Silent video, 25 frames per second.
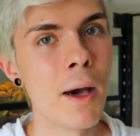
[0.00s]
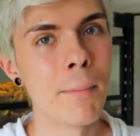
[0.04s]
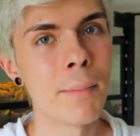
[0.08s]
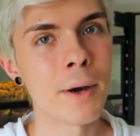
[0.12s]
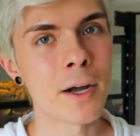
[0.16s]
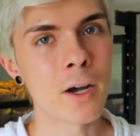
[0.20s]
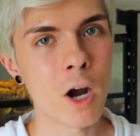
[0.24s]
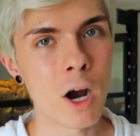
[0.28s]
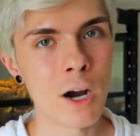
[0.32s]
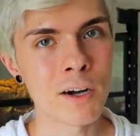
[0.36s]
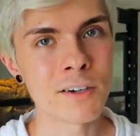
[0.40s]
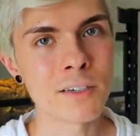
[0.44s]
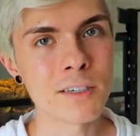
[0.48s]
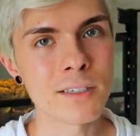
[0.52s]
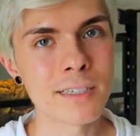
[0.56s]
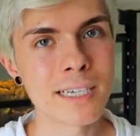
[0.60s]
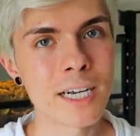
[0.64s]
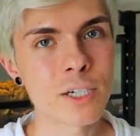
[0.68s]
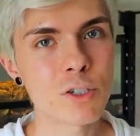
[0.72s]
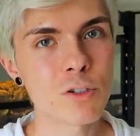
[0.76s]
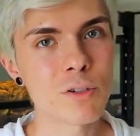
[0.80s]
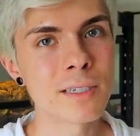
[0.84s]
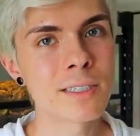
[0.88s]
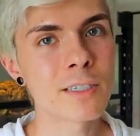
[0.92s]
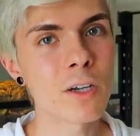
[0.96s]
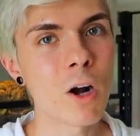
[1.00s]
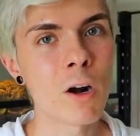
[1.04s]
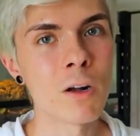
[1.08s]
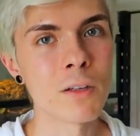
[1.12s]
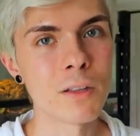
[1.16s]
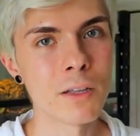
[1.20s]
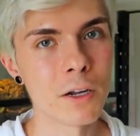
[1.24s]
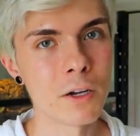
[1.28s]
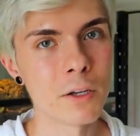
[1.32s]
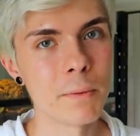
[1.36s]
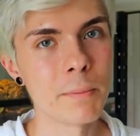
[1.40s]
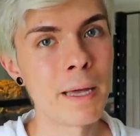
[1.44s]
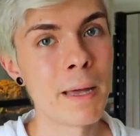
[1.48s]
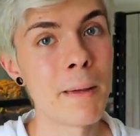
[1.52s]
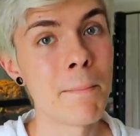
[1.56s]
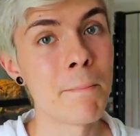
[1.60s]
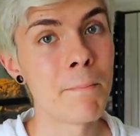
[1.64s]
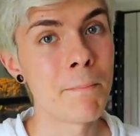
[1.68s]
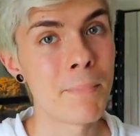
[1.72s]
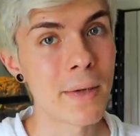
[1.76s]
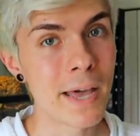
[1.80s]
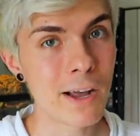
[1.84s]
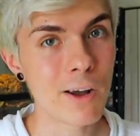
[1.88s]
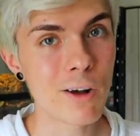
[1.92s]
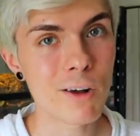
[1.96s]
But cardinal tetras are a little bit
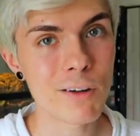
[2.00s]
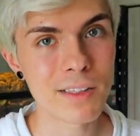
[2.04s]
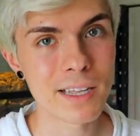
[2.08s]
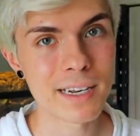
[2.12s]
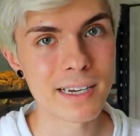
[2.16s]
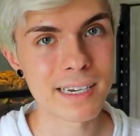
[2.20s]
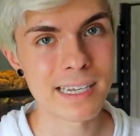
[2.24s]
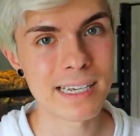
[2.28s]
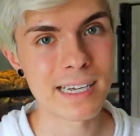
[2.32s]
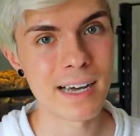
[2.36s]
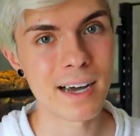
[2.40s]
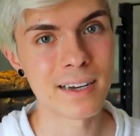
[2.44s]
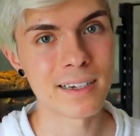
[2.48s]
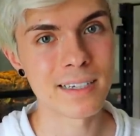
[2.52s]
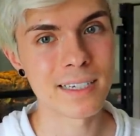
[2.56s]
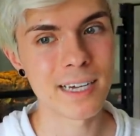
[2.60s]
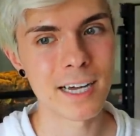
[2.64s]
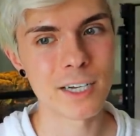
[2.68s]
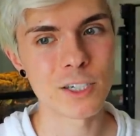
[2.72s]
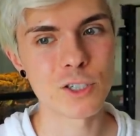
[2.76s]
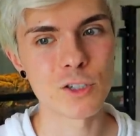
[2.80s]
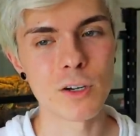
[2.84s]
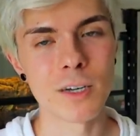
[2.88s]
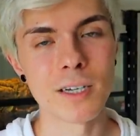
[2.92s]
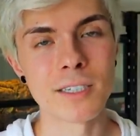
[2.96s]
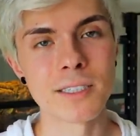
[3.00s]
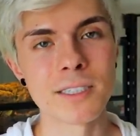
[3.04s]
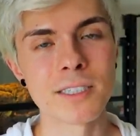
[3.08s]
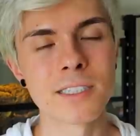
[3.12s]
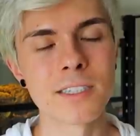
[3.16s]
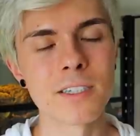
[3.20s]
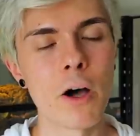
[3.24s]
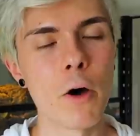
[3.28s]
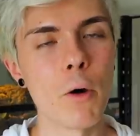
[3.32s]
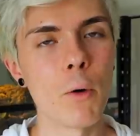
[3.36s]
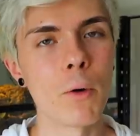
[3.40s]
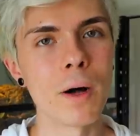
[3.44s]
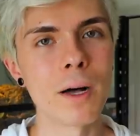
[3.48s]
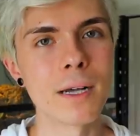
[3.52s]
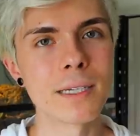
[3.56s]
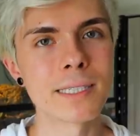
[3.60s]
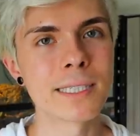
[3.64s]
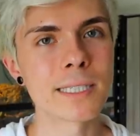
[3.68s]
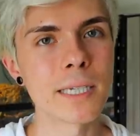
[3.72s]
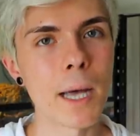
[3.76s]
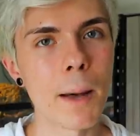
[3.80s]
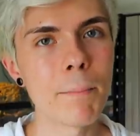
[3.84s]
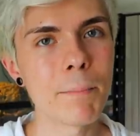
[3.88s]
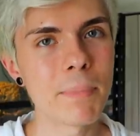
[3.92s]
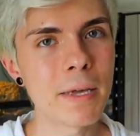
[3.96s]
bigger than neon tetras. So
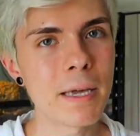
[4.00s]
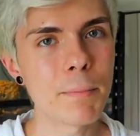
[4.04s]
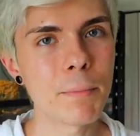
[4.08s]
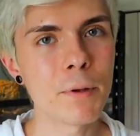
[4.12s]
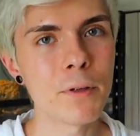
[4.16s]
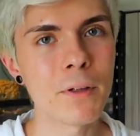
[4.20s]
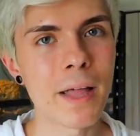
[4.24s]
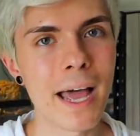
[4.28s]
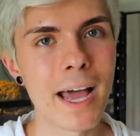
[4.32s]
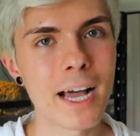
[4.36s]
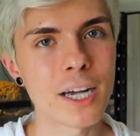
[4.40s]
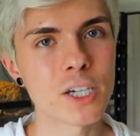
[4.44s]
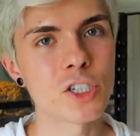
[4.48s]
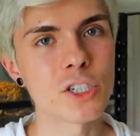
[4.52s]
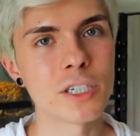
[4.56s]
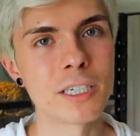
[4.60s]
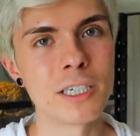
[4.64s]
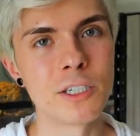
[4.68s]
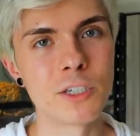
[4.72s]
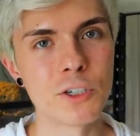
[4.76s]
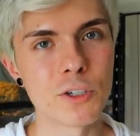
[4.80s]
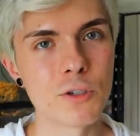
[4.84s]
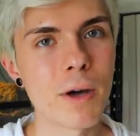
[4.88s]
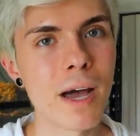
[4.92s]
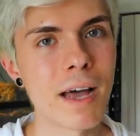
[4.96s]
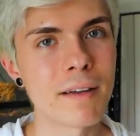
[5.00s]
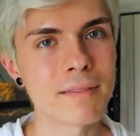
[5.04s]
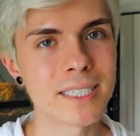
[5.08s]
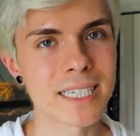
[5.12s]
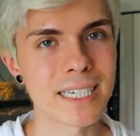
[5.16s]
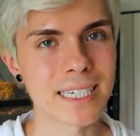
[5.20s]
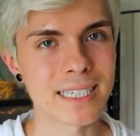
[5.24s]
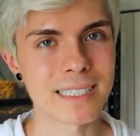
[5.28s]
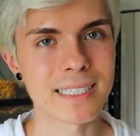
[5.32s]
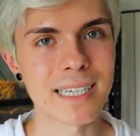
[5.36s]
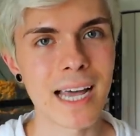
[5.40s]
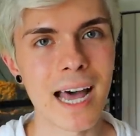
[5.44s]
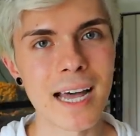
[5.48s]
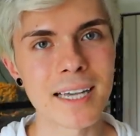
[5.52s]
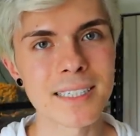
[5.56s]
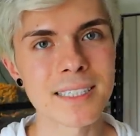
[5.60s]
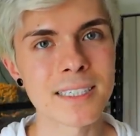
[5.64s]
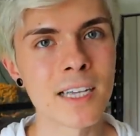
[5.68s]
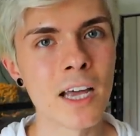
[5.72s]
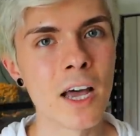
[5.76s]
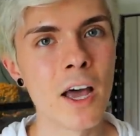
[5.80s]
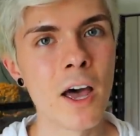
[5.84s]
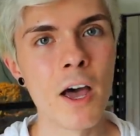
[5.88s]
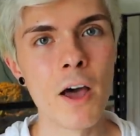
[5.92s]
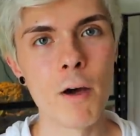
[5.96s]
some people actually do have
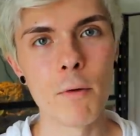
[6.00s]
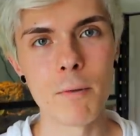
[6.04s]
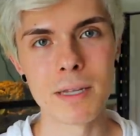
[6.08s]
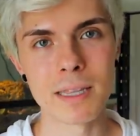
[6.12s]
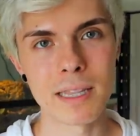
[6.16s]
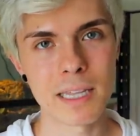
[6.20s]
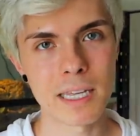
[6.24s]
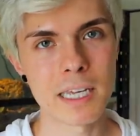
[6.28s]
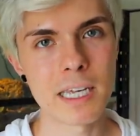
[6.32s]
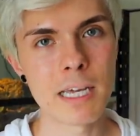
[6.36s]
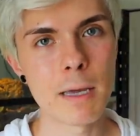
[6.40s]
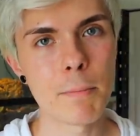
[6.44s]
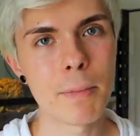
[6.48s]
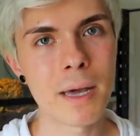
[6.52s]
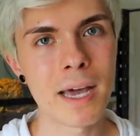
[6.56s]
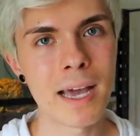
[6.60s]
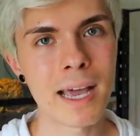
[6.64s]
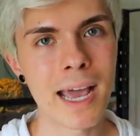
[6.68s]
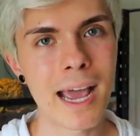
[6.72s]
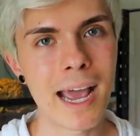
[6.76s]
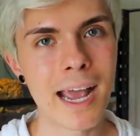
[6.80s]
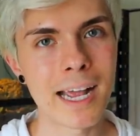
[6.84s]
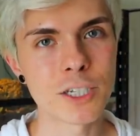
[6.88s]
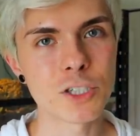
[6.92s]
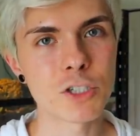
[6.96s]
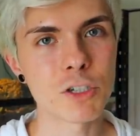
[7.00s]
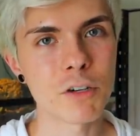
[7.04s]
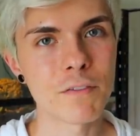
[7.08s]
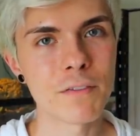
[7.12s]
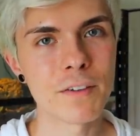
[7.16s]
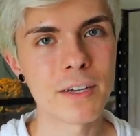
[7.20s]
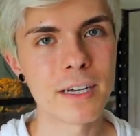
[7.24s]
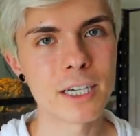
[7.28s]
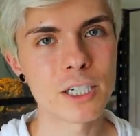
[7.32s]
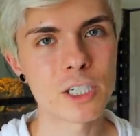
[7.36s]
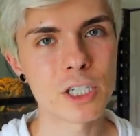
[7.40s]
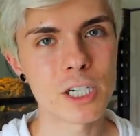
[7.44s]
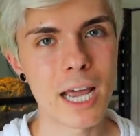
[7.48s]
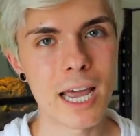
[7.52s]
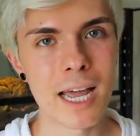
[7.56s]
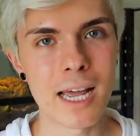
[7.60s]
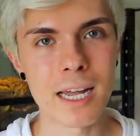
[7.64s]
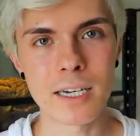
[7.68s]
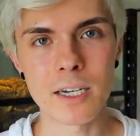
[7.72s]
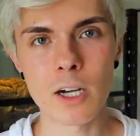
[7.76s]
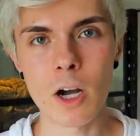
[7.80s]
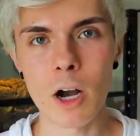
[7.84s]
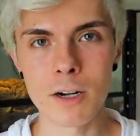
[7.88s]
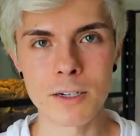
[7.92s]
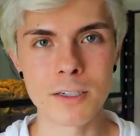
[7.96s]
success with keeping angelfish
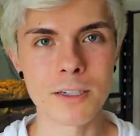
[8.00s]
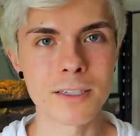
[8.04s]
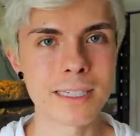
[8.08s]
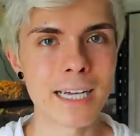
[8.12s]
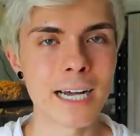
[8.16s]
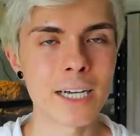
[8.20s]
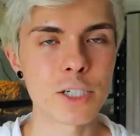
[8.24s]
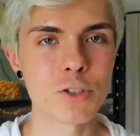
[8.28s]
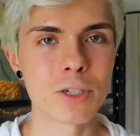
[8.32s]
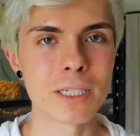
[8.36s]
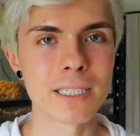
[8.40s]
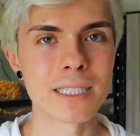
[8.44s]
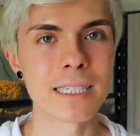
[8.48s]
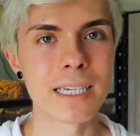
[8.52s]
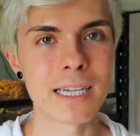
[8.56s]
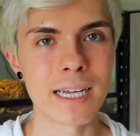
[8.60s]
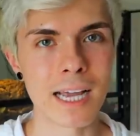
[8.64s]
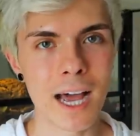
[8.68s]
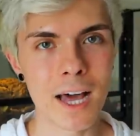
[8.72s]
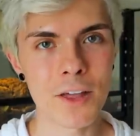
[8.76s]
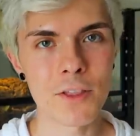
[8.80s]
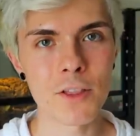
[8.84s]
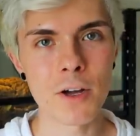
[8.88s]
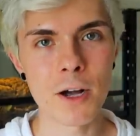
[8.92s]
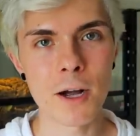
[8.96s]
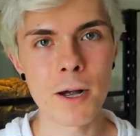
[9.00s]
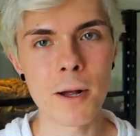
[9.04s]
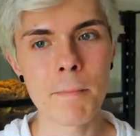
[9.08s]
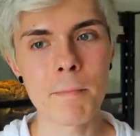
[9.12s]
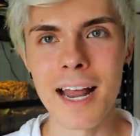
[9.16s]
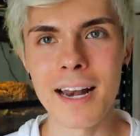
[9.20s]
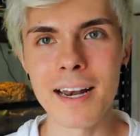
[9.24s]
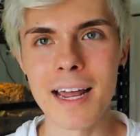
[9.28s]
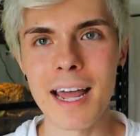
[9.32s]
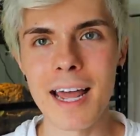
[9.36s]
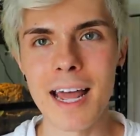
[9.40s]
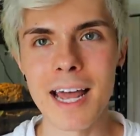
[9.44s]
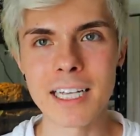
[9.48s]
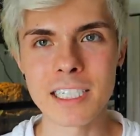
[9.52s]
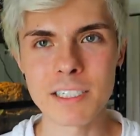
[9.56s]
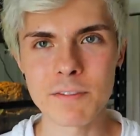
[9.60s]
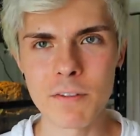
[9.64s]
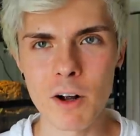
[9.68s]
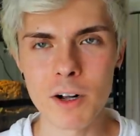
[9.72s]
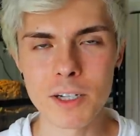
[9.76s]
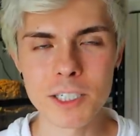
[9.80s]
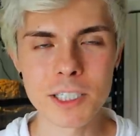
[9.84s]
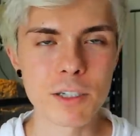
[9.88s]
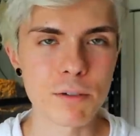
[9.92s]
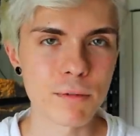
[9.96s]
and cardinal tetras together. And as
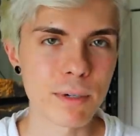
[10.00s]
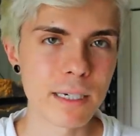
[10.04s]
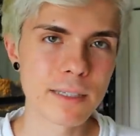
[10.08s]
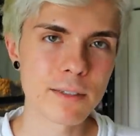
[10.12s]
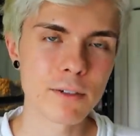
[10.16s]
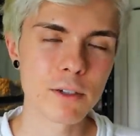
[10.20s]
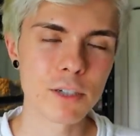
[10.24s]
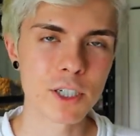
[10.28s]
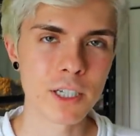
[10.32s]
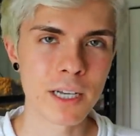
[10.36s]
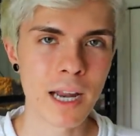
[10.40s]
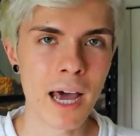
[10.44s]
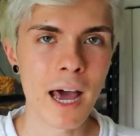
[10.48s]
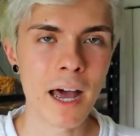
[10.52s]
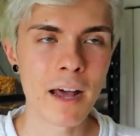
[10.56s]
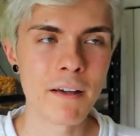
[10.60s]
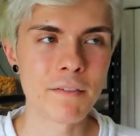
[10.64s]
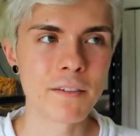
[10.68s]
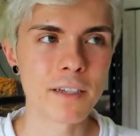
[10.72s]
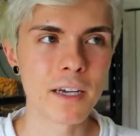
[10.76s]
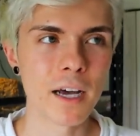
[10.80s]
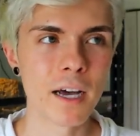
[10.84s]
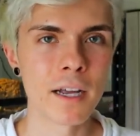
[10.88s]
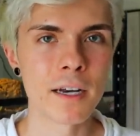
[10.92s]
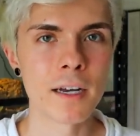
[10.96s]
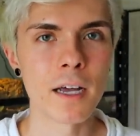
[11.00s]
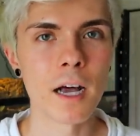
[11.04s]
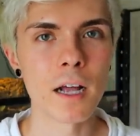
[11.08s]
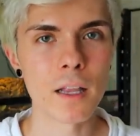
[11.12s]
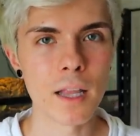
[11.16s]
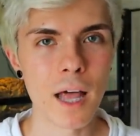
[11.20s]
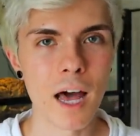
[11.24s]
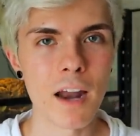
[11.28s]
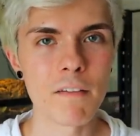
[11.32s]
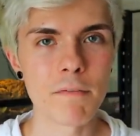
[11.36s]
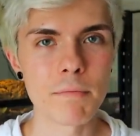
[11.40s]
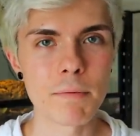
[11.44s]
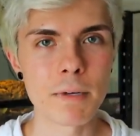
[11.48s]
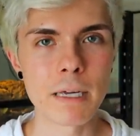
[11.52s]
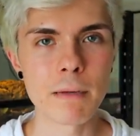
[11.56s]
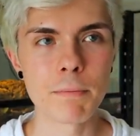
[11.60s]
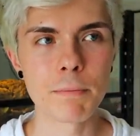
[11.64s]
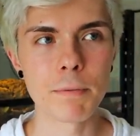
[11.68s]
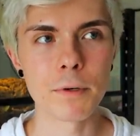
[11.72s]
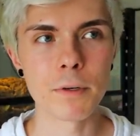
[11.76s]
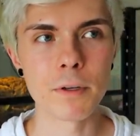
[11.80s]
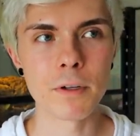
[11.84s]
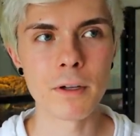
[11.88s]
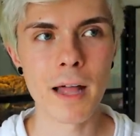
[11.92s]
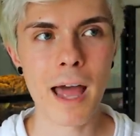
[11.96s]
far as the research that I've done, a lot of
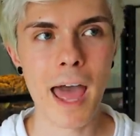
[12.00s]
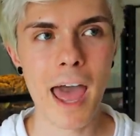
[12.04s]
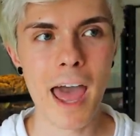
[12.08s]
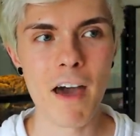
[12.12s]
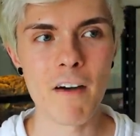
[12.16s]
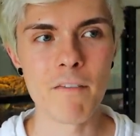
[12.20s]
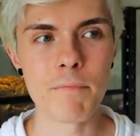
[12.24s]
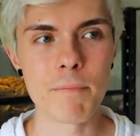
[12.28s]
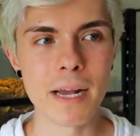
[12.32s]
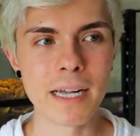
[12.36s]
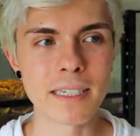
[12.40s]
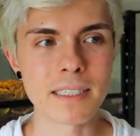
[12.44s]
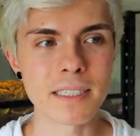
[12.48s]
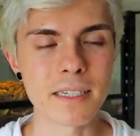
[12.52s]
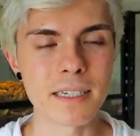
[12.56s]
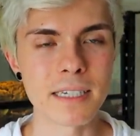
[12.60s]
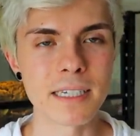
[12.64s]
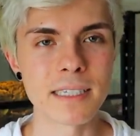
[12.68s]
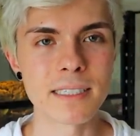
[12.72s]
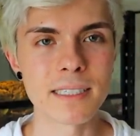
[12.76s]
people have basically